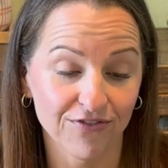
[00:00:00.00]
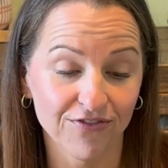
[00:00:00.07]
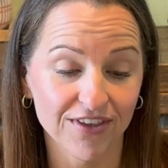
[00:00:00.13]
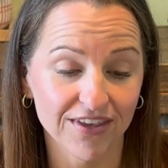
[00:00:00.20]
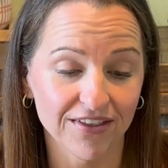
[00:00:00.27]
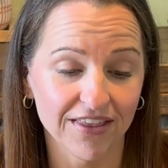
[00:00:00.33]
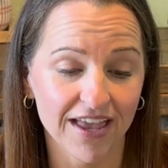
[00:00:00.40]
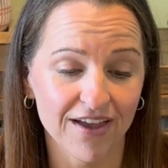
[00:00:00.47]

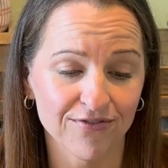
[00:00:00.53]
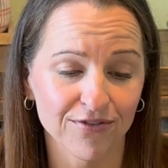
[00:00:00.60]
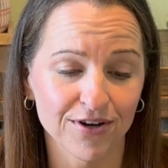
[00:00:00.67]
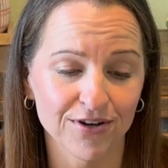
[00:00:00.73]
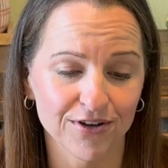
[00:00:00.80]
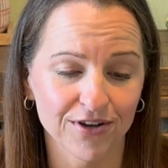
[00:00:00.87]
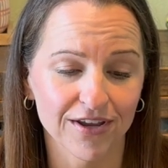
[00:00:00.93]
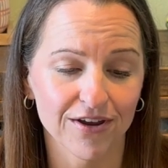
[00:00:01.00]
fill every
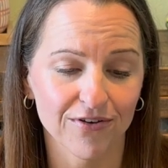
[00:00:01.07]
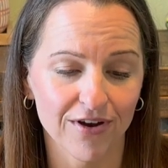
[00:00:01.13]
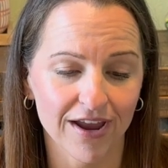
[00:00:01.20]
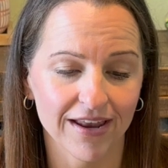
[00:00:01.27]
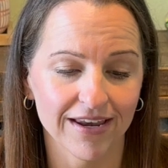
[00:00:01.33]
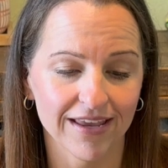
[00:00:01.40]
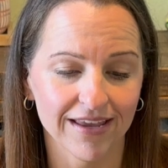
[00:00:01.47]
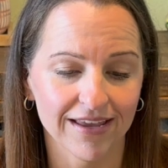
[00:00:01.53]
nook and
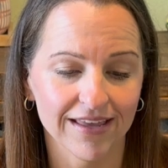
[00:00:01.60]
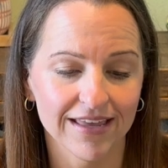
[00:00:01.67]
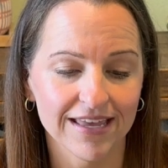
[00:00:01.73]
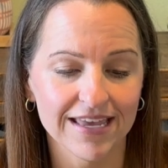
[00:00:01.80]
cranny.